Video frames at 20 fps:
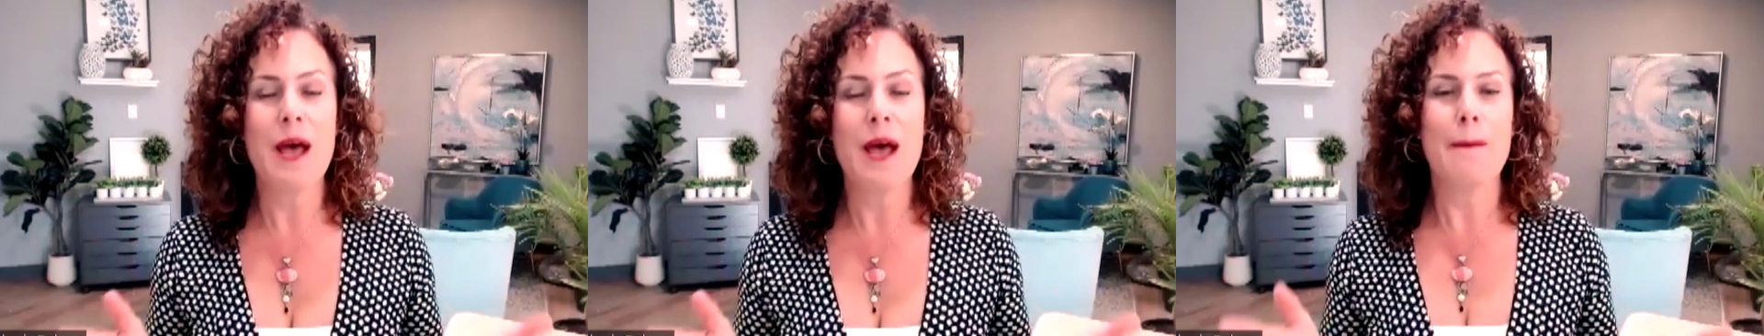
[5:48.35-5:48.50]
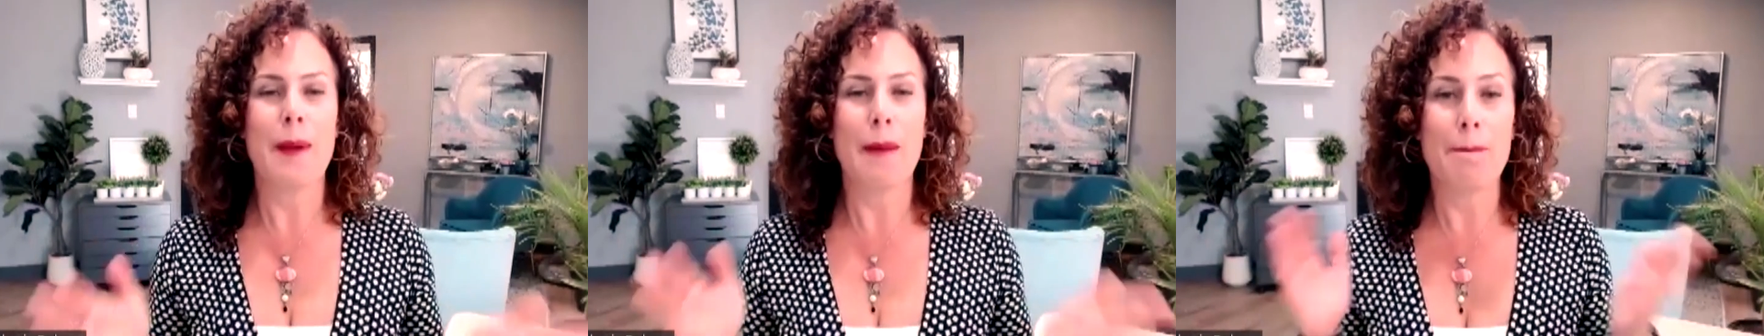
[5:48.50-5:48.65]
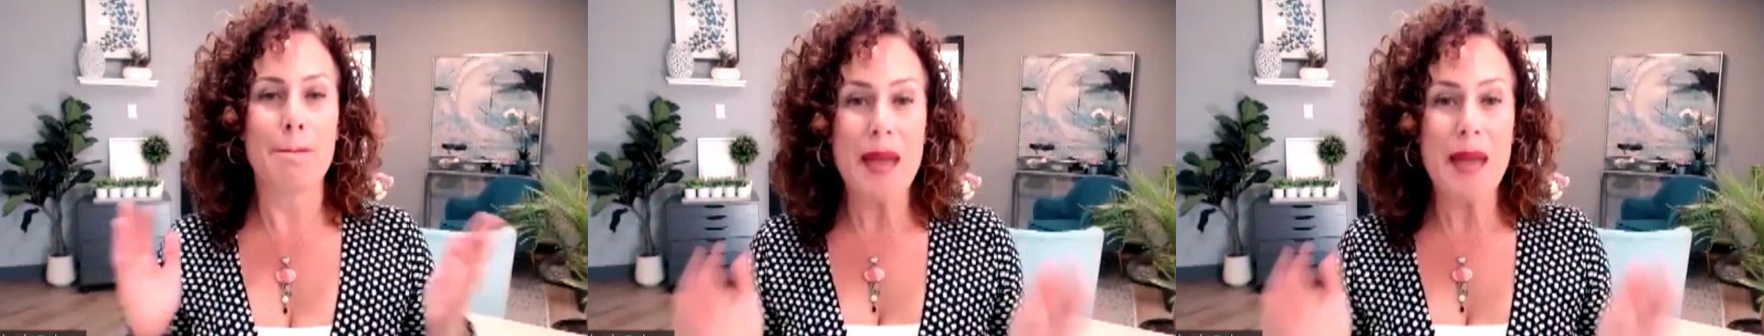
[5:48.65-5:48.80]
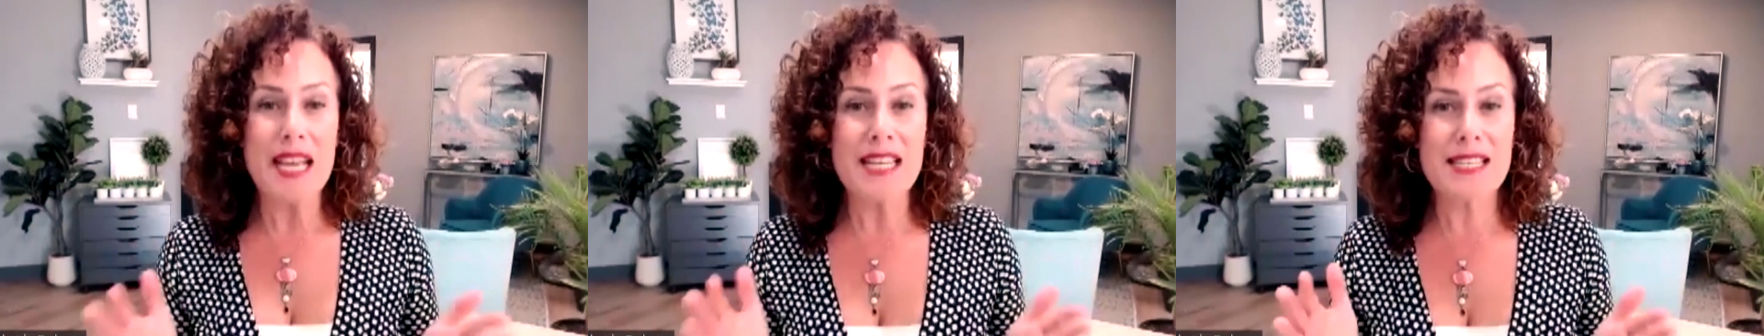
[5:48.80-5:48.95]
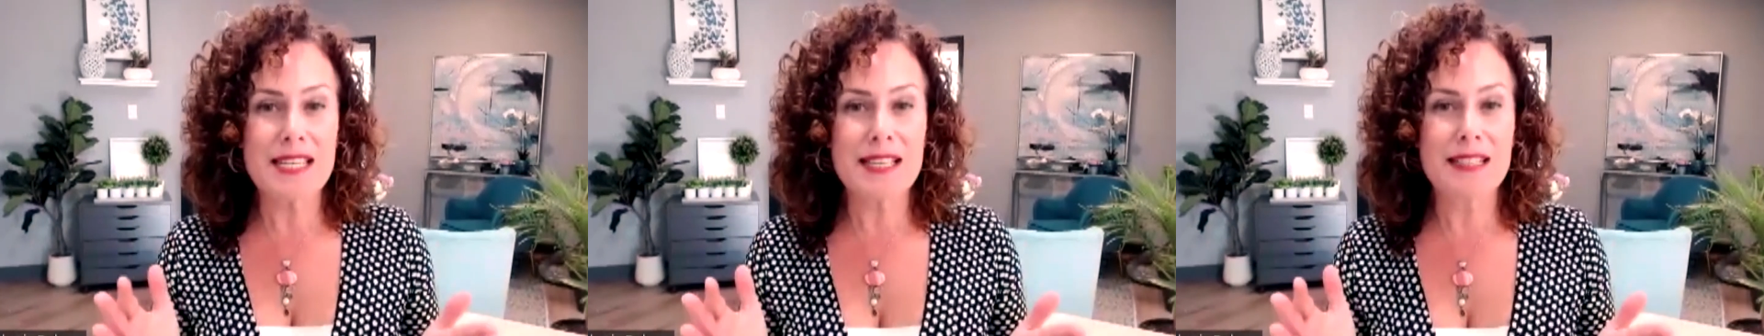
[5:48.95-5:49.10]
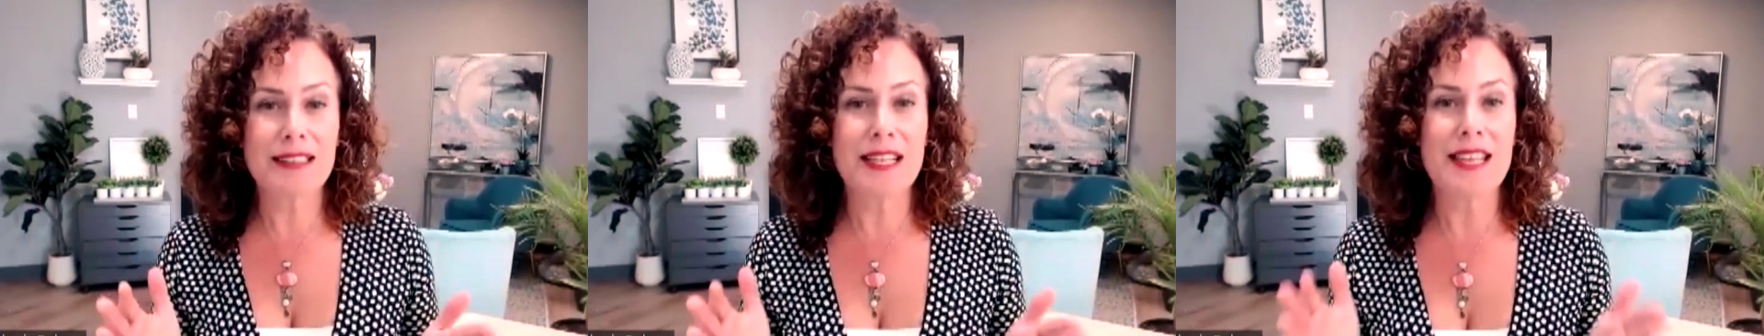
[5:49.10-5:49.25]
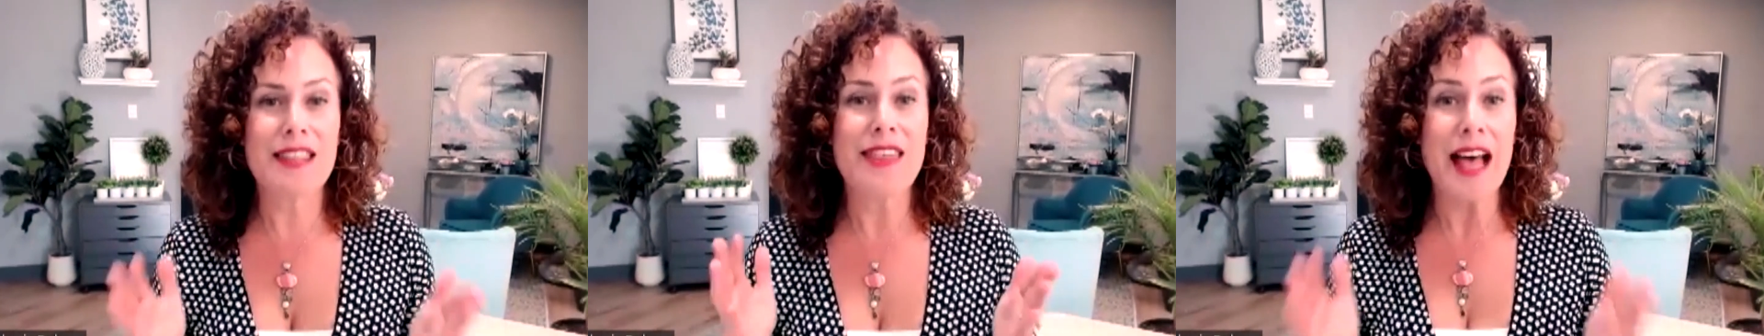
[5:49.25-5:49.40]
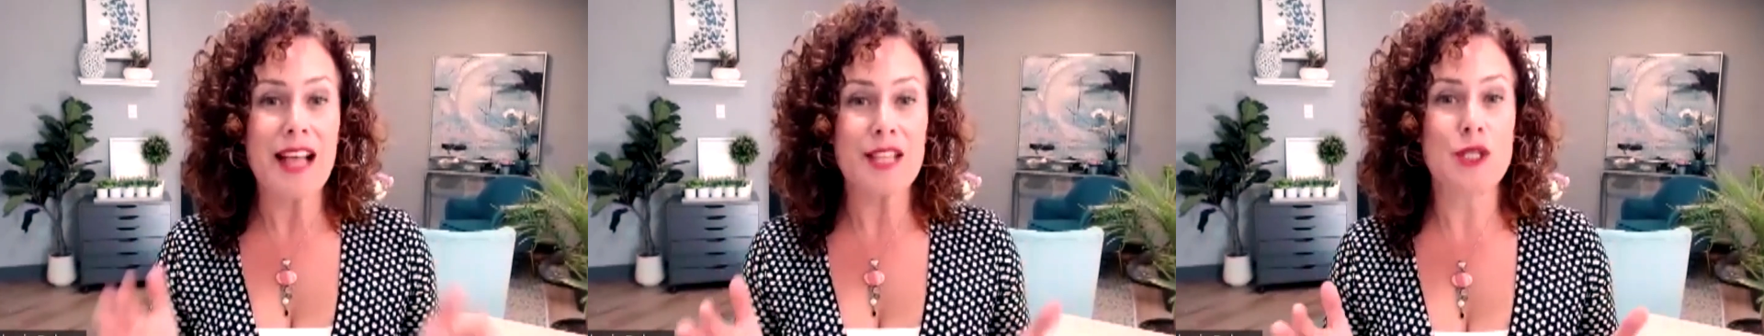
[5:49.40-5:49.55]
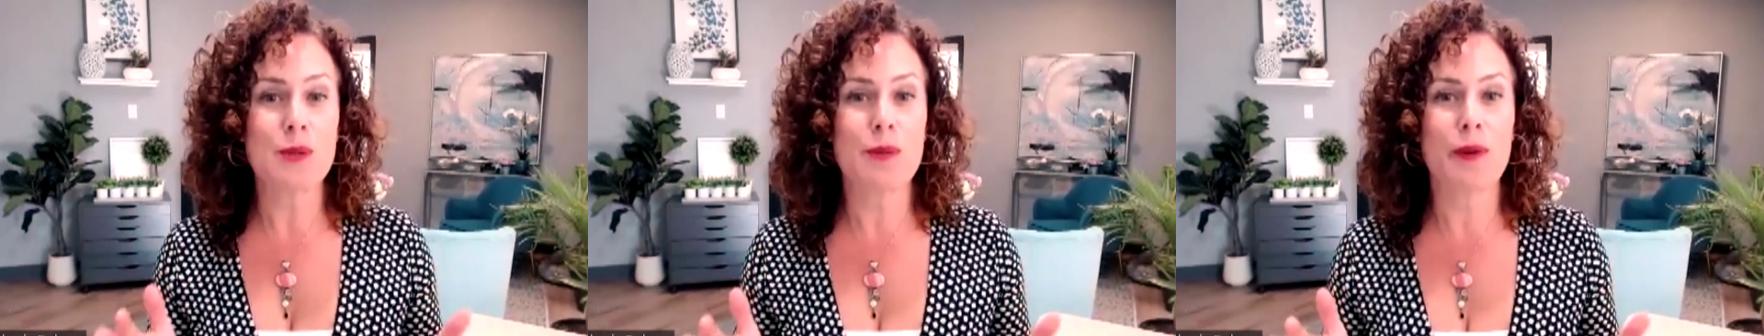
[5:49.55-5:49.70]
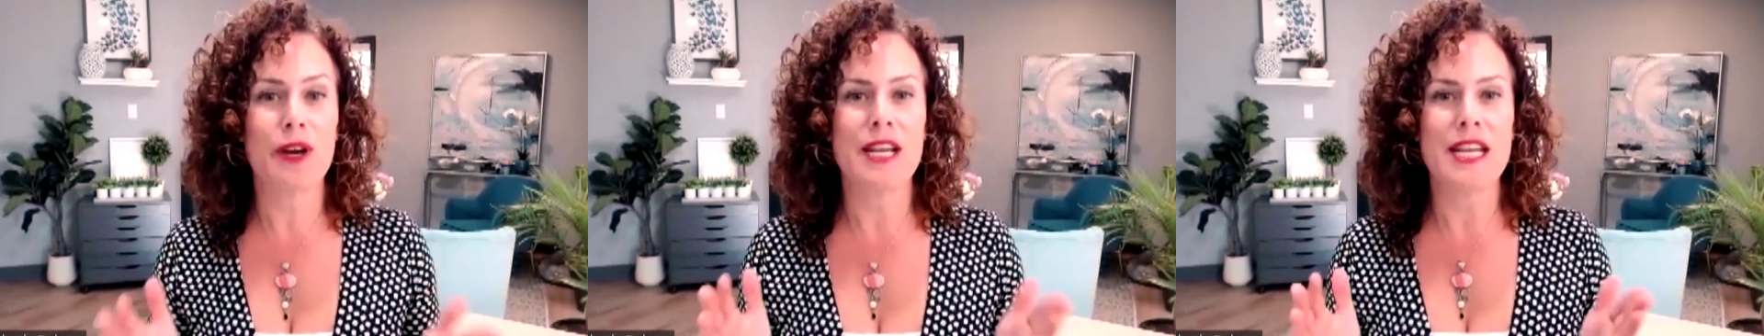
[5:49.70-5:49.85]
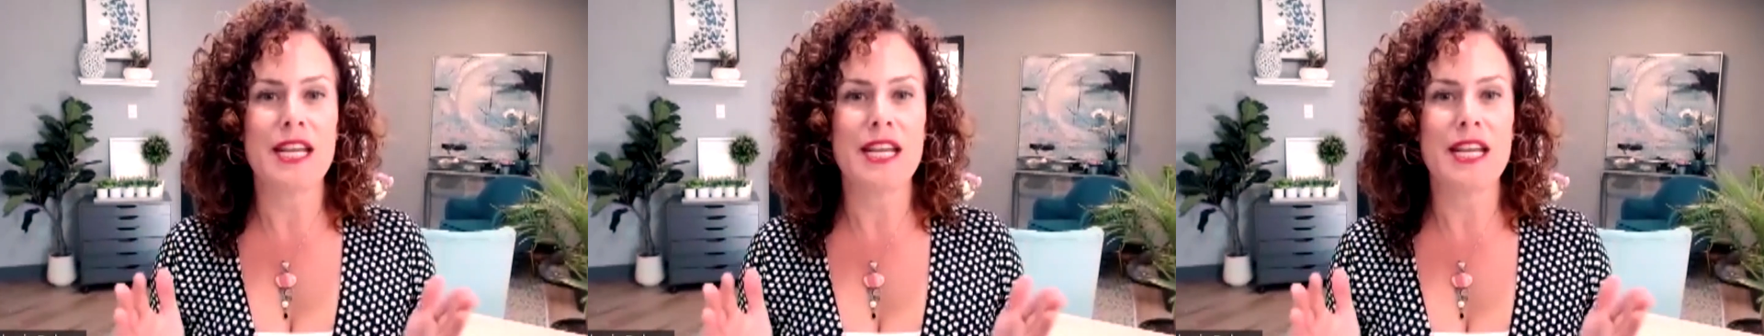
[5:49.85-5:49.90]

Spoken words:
But basically, that's where